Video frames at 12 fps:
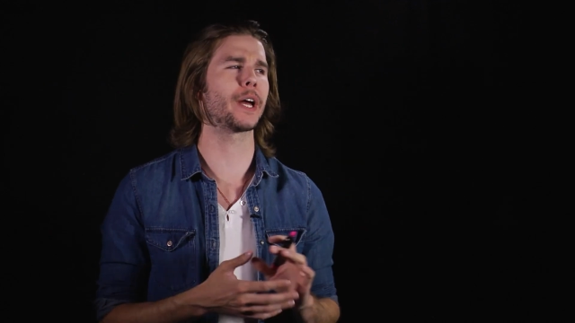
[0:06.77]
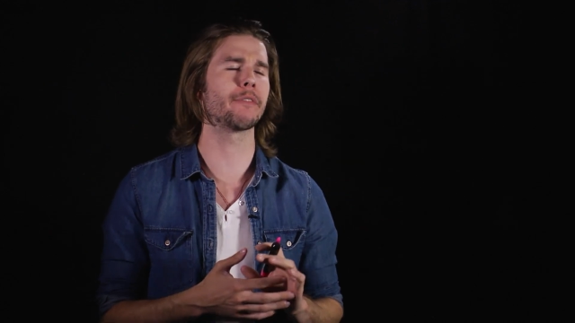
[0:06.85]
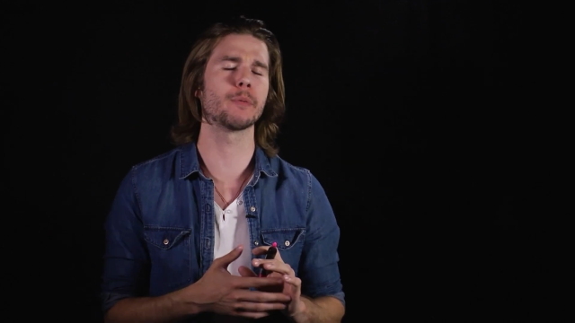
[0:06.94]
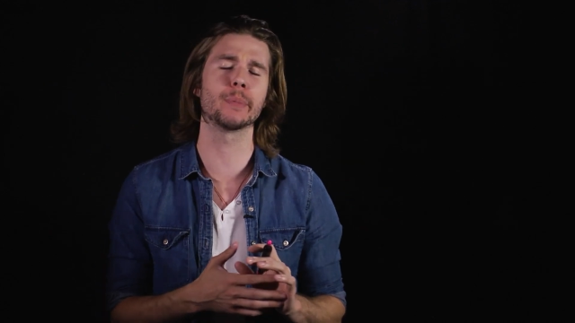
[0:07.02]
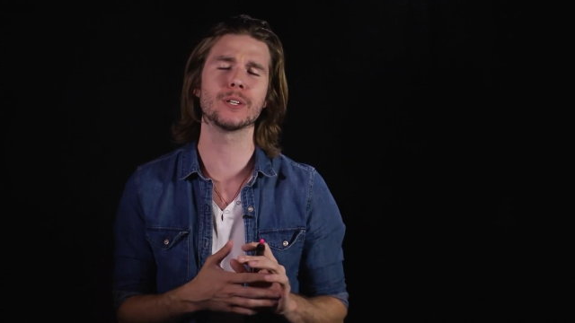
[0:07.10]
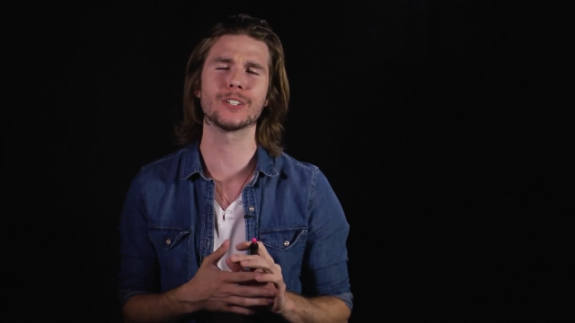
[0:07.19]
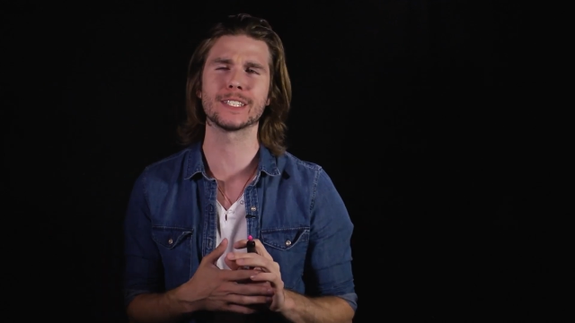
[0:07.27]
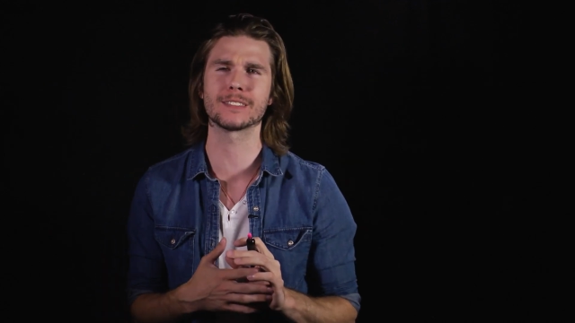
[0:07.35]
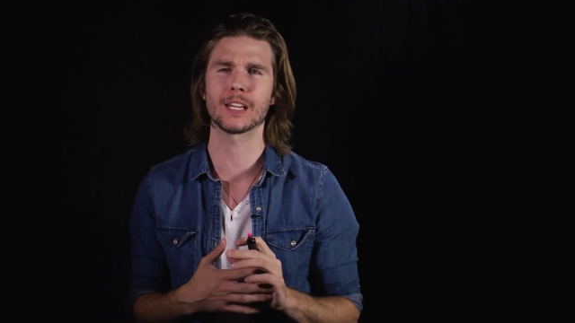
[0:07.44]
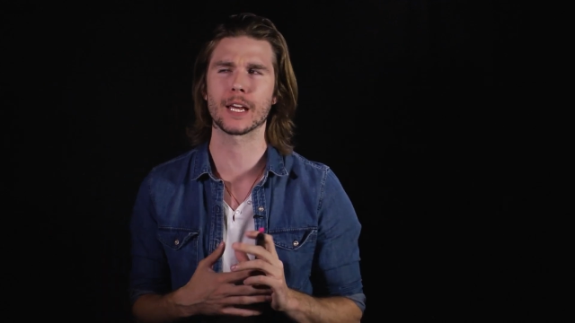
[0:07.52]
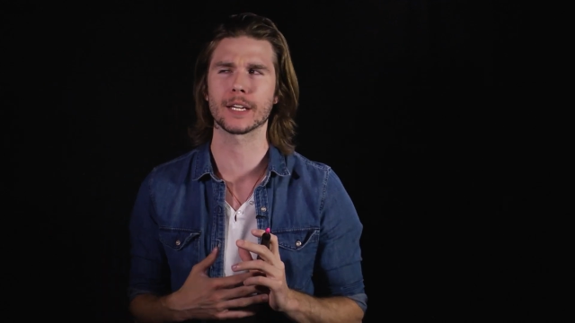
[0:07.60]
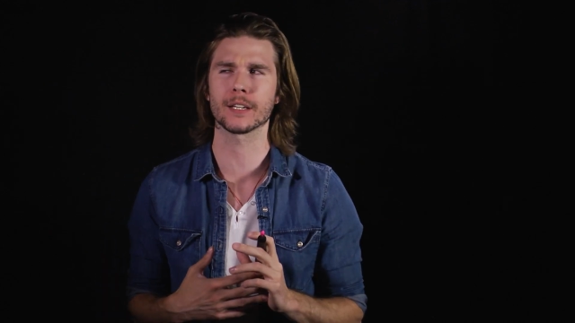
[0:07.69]
have
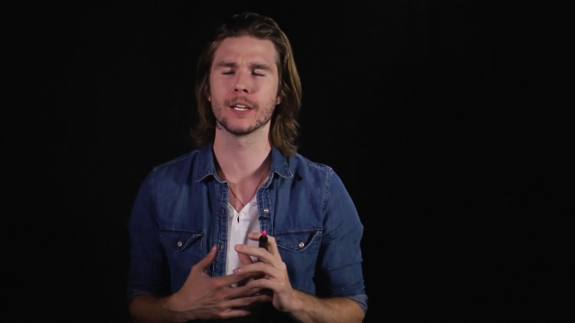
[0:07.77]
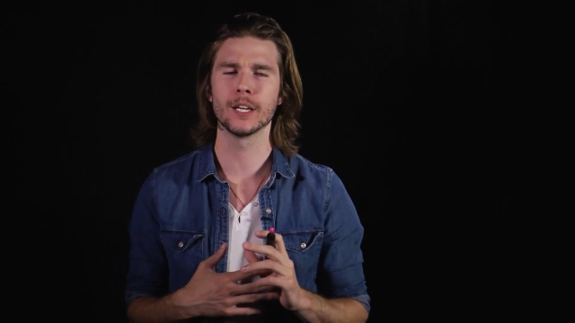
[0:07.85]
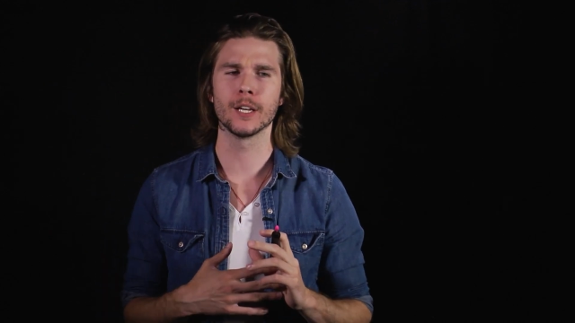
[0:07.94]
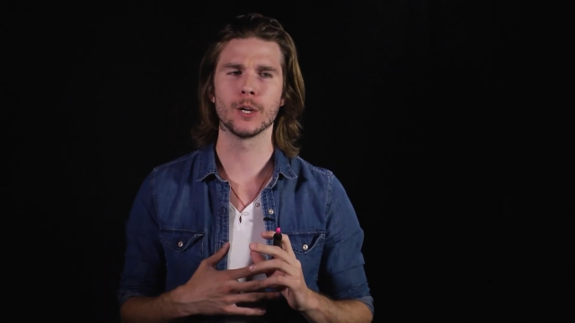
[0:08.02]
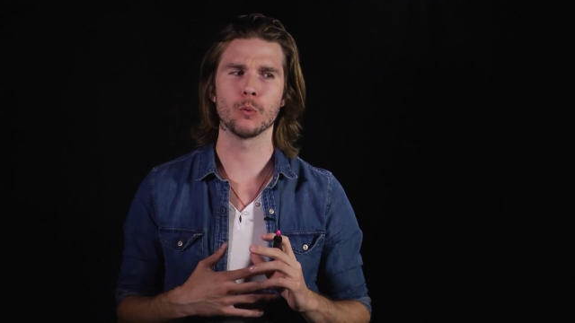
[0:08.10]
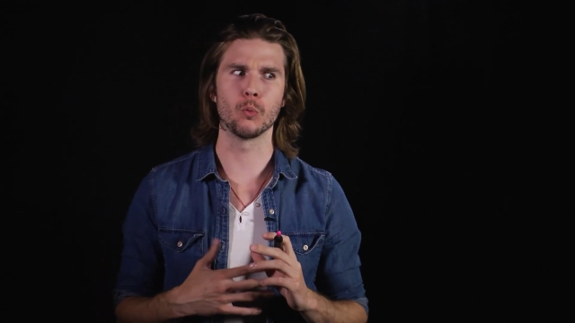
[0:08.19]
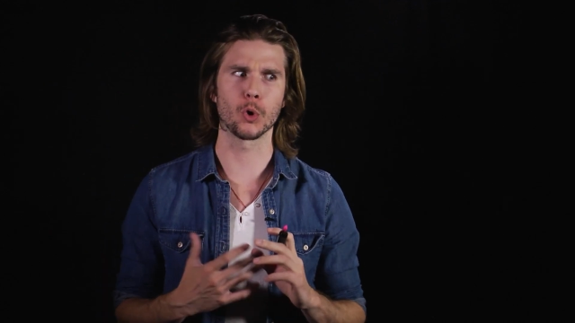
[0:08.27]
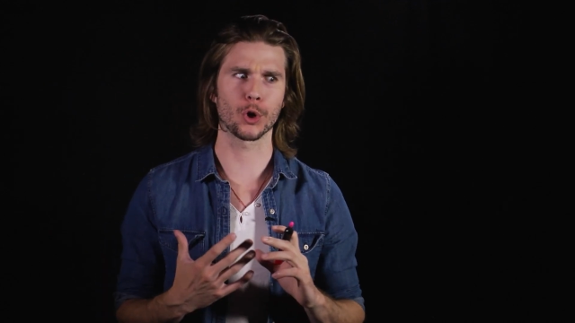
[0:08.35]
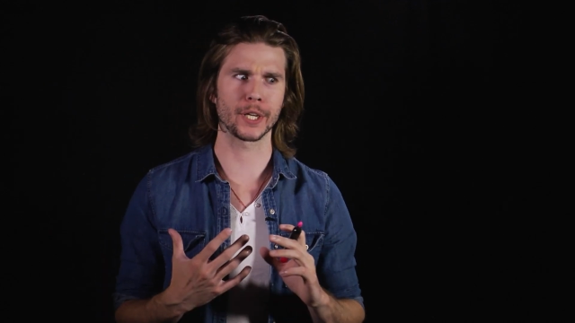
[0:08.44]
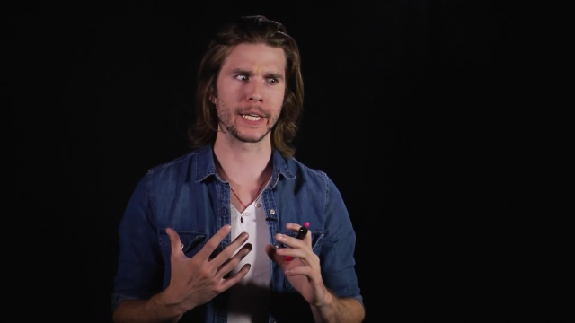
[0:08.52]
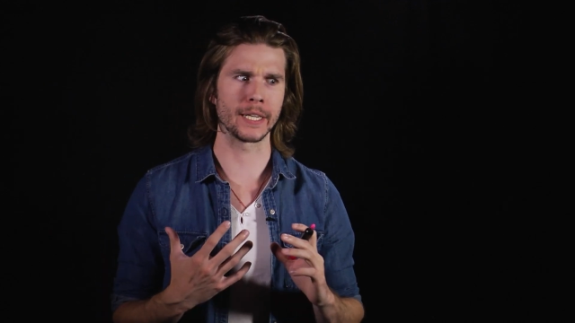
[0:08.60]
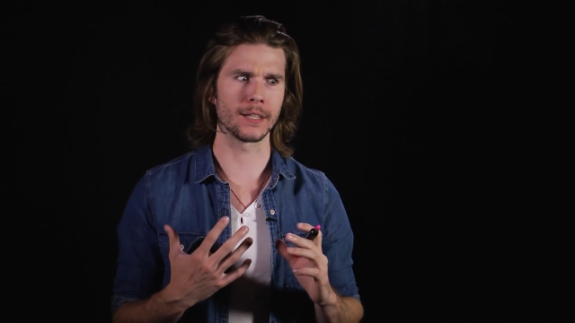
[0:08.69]
abilities like
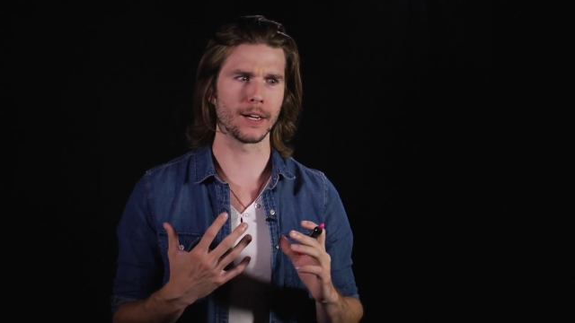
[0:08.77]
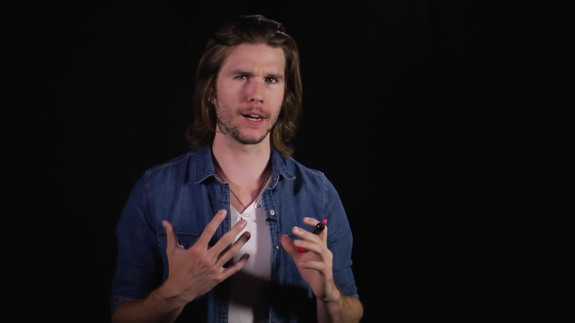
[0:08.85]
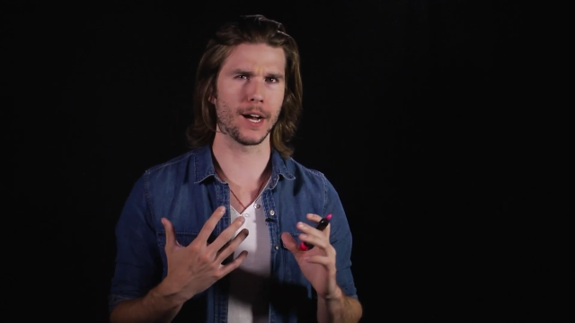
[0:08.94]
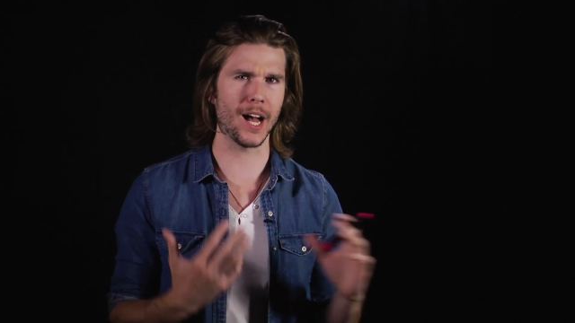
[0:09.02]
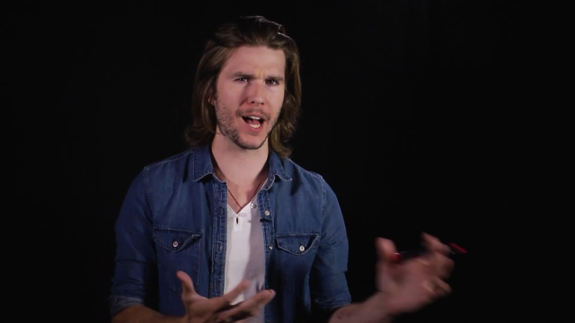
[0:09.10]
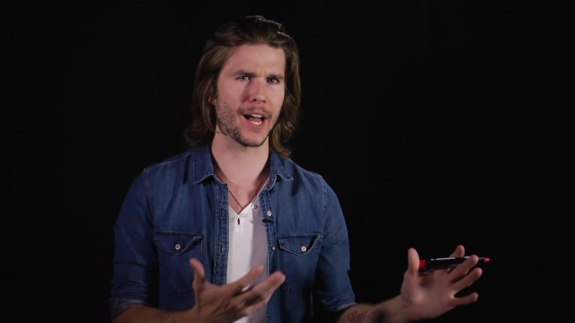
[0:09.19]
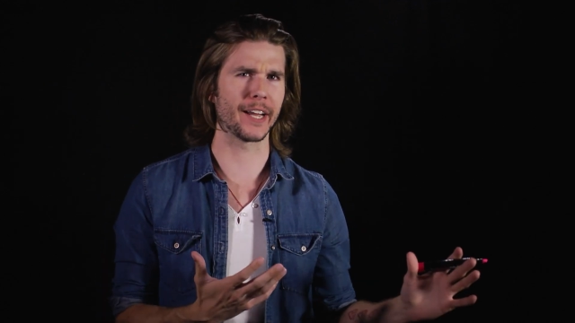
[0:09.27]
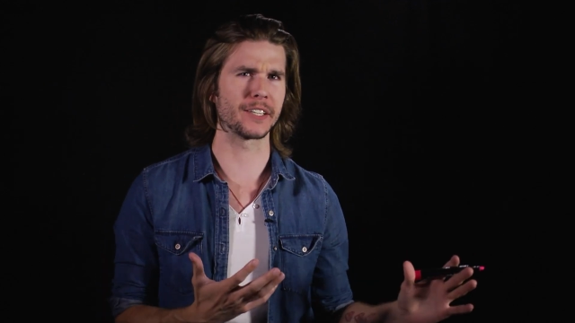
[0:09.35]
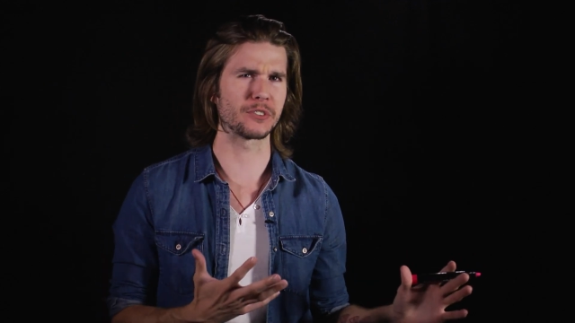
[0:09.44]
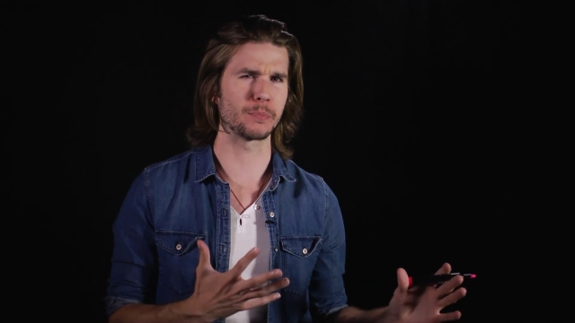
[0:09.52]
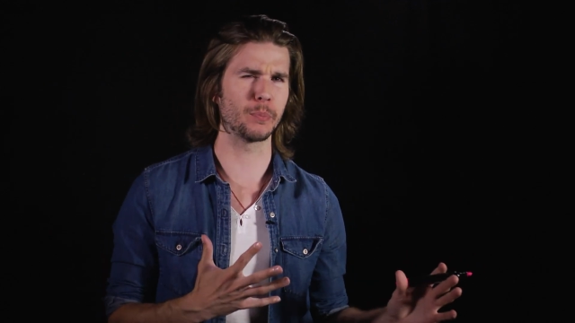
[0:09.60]
working eyes.